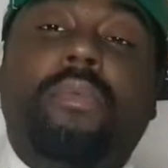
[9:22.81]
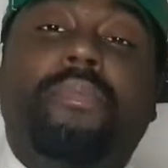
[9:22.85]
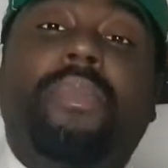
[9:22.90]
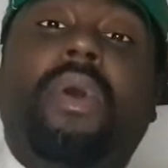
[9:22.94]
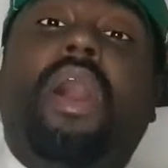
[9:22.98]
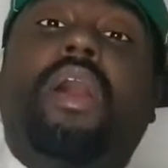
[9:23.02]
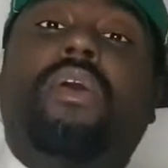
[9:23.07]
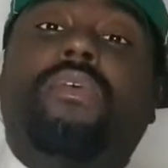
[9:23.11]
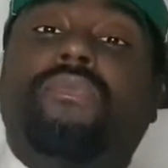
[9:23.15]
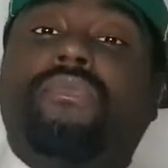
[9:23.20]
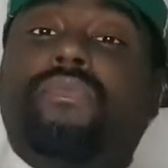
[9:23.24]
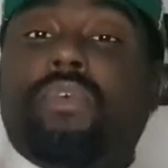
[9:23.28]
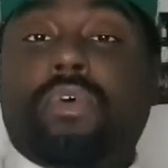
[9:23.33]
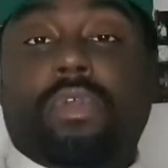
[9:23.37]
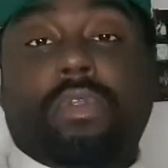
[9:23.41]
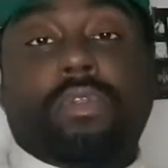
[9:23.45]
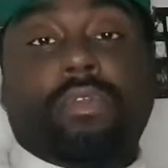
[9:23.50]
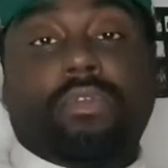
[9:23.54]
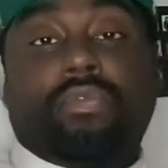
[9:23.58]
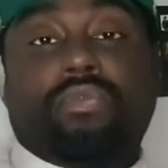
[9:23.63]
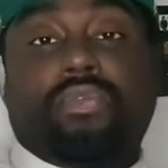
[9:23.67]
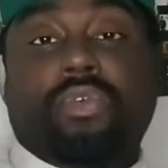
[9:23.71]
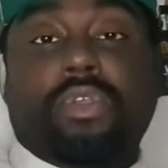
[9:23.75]
But
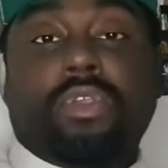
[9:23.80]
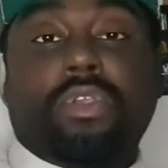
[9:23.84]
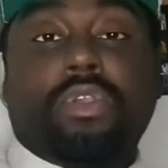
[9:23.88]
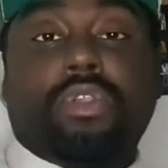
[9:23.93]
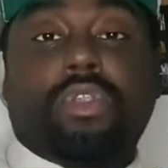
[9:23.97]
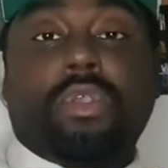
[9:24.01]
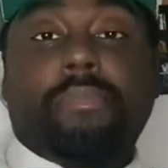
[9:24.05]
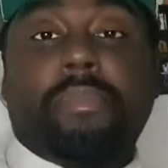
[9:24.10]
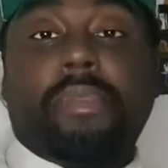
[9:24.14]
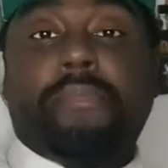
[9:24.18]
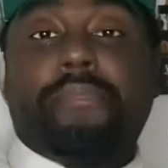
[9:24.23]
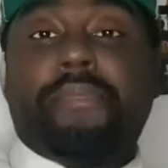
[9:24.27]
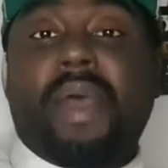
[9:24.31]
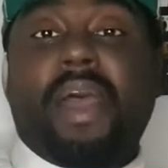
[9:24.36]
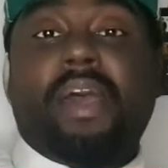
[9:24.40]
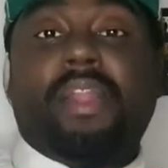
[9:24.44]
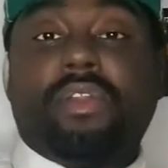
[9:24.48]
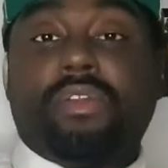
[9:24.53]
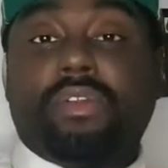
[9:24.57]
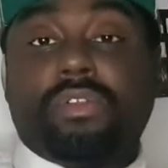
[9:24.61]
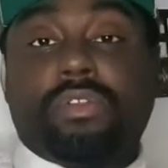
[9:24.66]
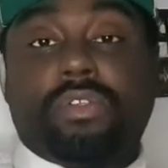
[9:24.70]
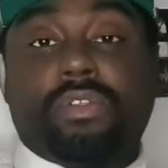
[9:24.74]
for you to be
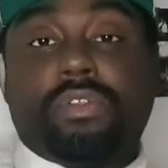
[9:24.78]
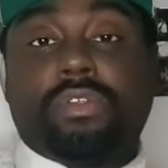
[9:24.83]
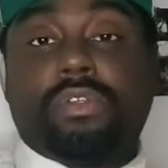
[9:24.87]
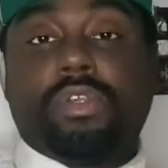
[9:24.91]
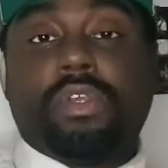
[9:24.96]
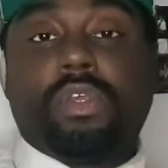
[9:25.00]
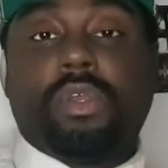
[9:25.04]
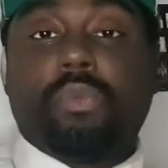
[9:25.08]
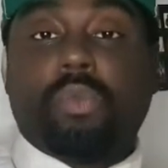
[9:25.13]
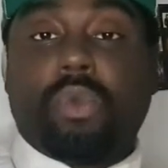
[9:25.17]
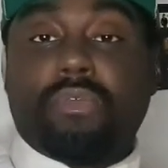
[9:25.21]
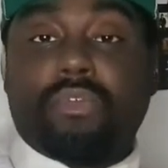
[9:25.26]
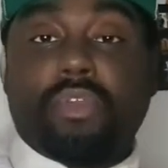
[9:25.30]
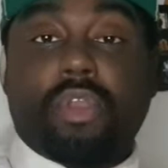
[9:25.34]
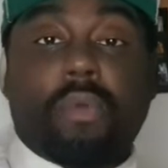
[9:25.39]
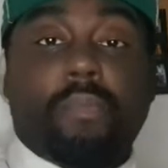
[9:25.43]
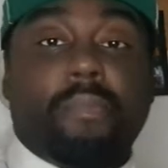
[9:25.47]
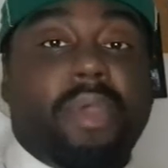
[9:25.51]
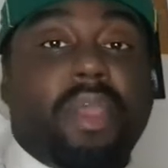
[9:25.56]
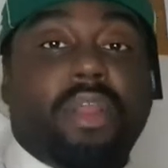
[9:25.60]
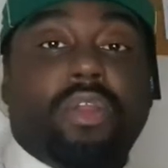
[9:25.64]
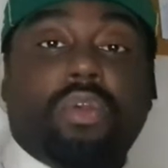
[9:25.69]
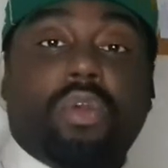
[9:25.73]
balanced, whether you're a
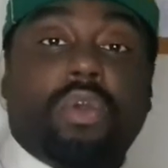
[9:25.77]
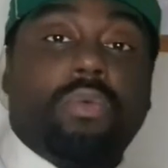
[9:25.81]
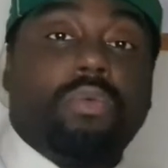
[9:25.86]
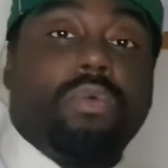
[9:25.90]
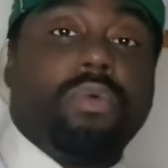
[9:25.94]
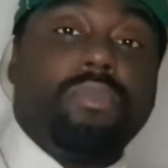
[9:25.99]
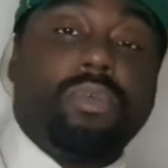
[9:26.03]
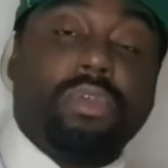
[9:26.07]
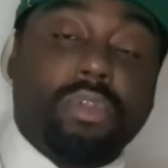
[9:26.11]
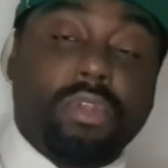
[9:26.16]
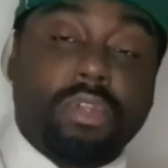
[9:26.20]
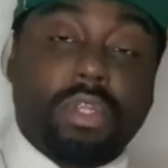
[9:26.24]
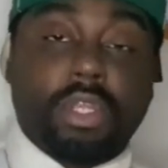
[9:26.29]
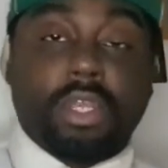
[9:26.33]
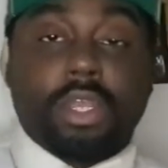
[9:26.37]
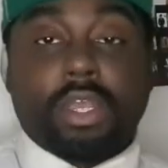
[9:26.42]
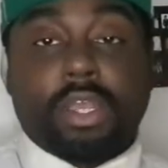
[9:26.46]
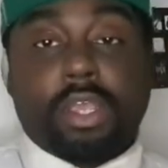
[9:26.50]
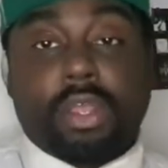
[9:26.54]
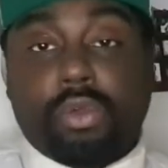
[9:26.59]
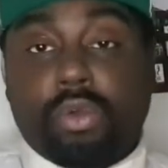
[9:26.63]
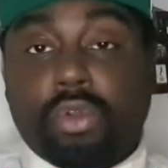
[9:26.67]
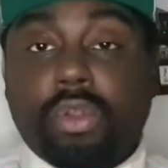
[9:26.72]
man or a woman,
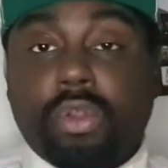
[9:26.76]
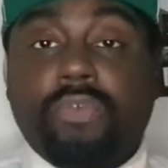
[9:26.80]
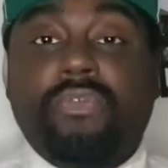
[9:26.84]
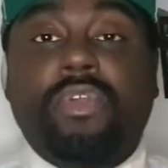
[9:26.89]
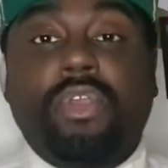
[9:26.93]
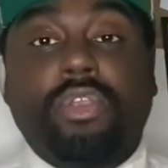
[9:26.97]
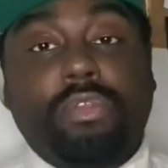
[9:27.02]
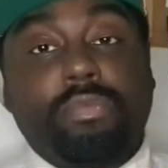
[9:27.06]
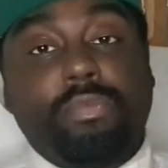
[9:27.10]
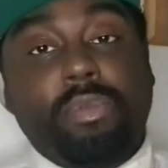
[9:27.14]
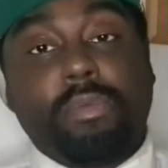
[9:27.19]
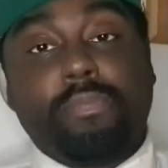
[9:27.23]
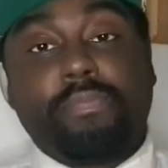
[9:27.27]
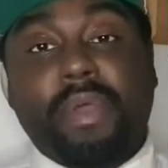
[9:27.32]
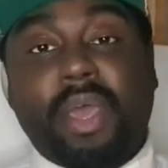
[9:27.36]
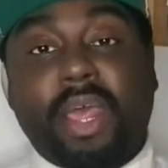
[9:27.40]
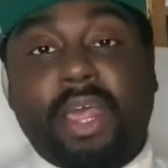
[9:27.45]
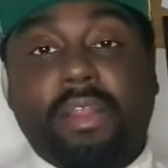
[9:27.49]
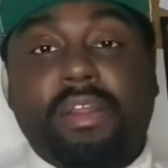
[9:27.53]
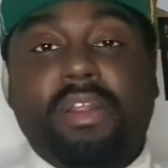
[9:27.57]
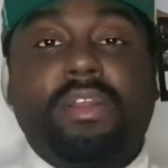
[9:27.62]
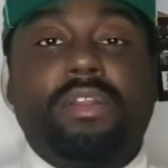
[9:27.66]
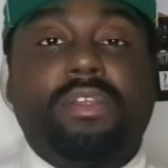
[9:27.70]
in order for you to be
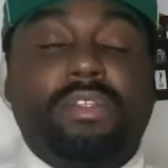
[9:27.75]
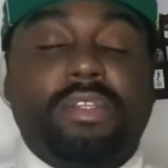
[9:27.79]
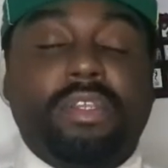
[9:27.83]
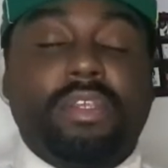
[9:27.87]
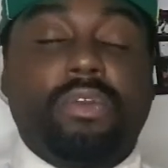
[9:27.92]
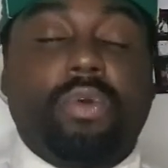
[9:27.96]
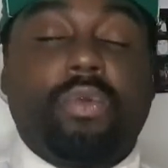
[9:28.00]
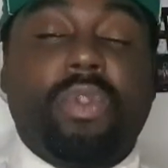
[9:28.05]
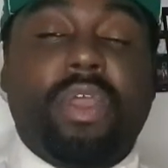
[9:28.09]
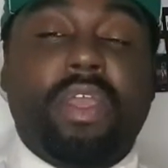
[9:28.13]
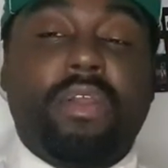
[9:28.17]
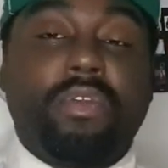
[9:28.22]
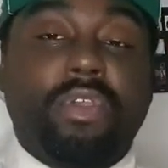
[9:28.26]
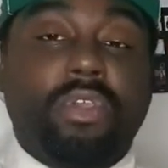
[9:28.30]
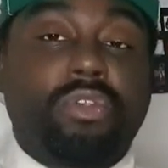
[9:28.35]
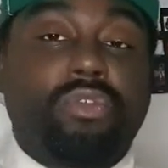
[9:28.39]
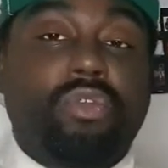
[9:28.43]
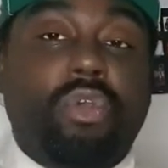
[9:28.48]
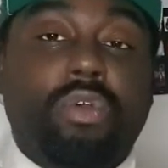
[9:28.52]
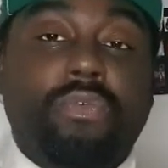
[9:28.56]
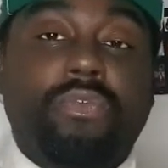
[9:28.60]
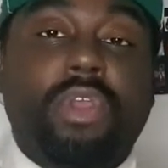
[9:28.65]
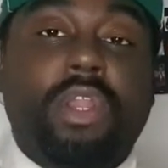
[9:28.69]
balanced in all areas
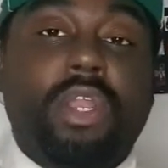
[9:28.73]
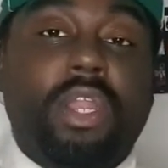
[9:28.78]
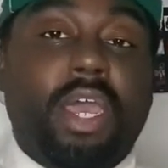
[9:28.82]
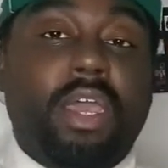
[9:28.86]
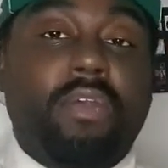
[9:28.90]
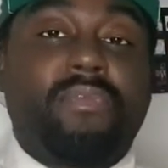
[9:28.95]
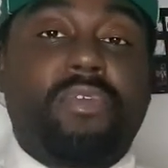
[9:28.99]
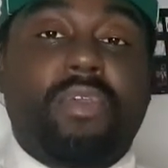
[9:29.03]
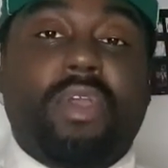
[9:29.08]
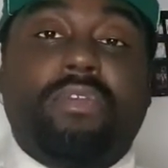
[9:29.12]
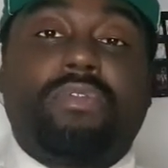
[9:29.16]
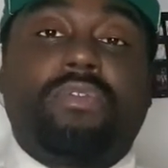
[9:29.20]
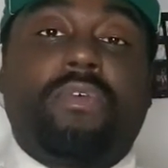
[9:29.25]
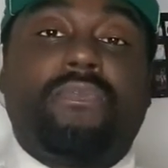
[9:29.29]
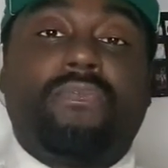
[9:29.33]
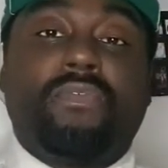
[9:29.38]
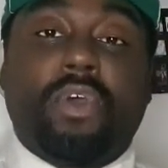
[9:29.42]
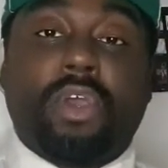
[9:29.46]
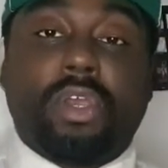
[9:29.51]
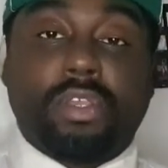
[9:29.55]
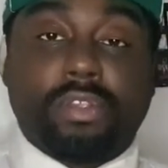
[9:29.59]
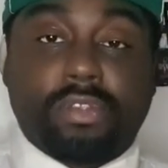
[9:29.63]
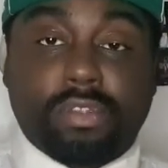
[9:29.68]
of your life, you have to
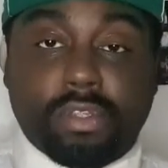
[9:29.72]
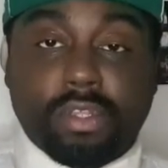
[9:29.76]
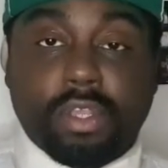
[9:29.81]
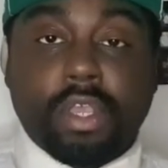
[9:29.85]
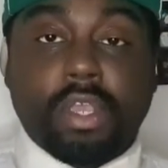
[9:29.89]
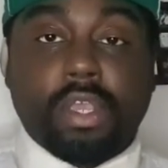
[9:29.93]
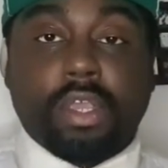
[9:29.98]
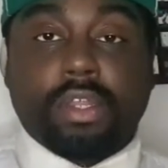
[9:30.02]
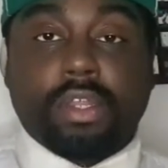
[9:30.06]
first,